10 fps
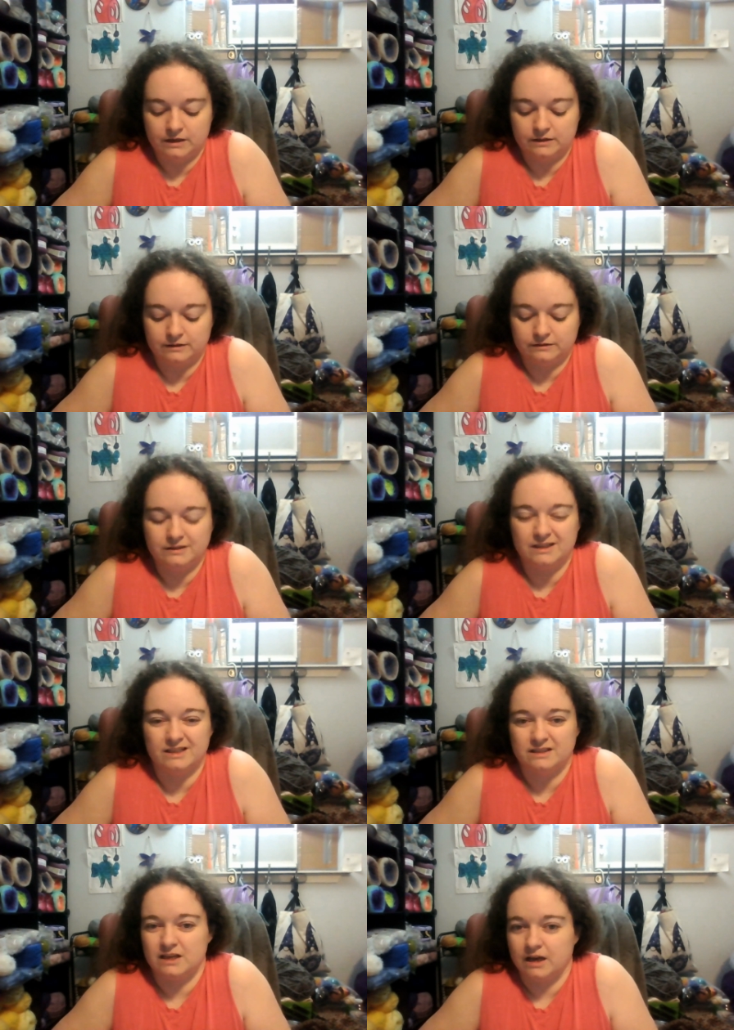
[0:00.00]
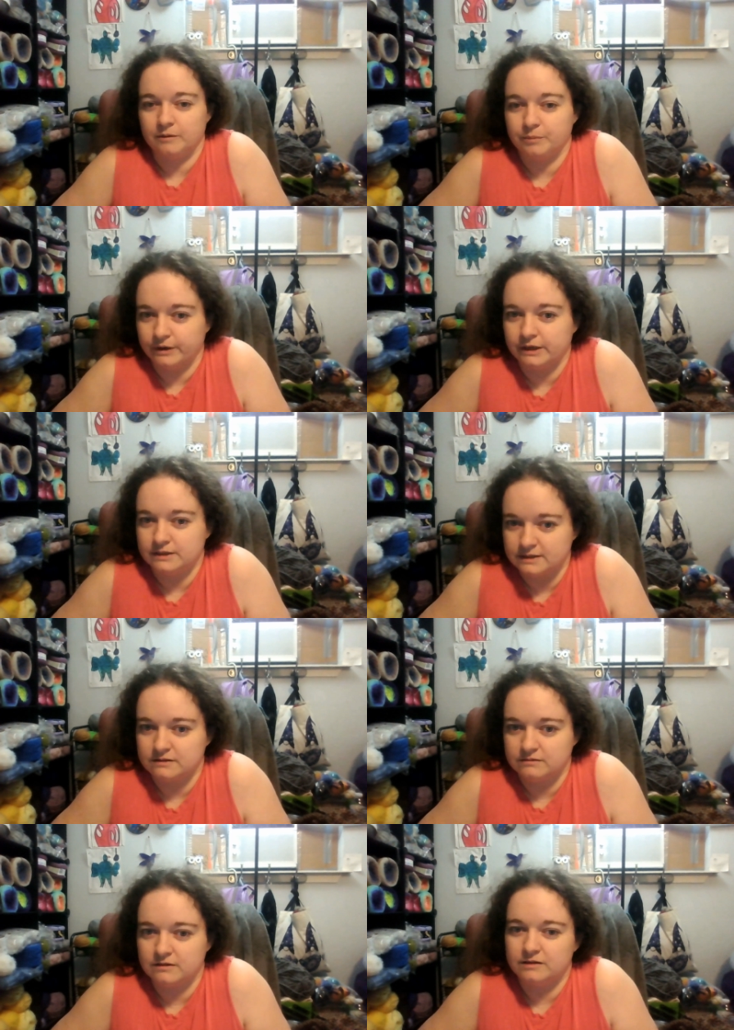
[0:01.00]
does get pretty
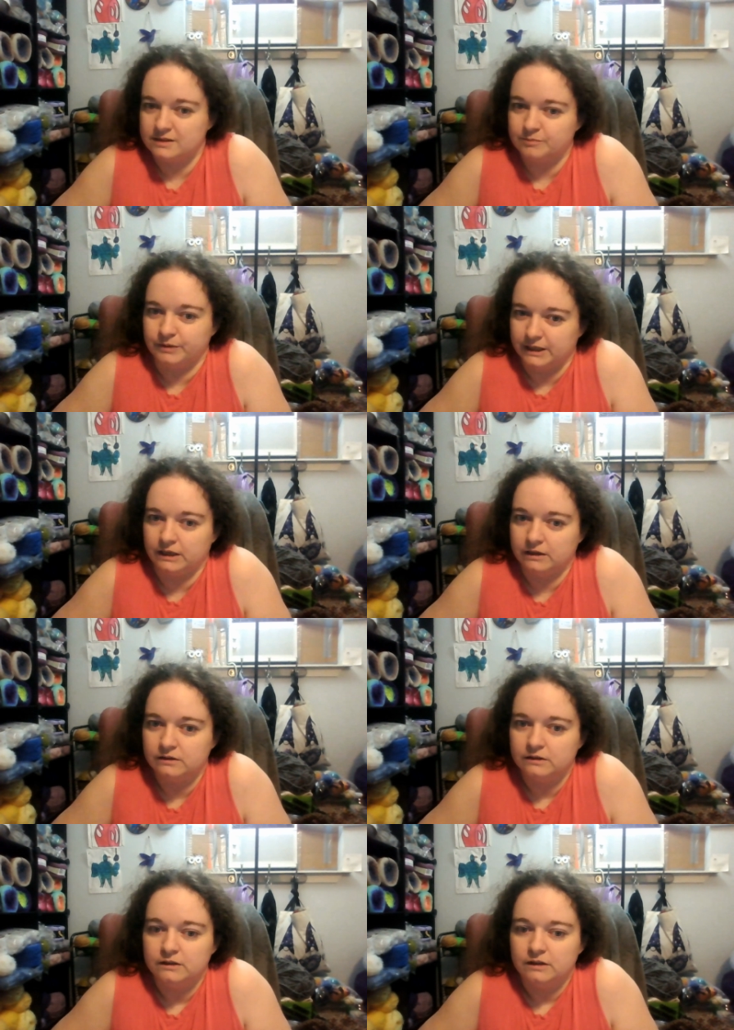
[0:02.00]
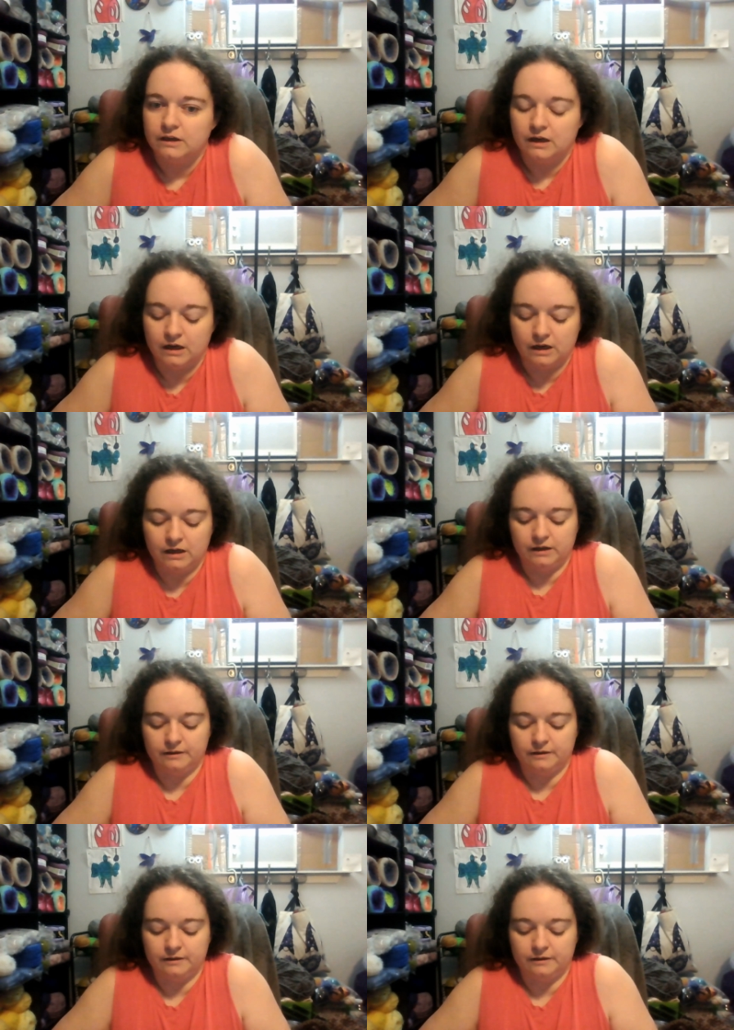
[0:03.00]
splitty. Now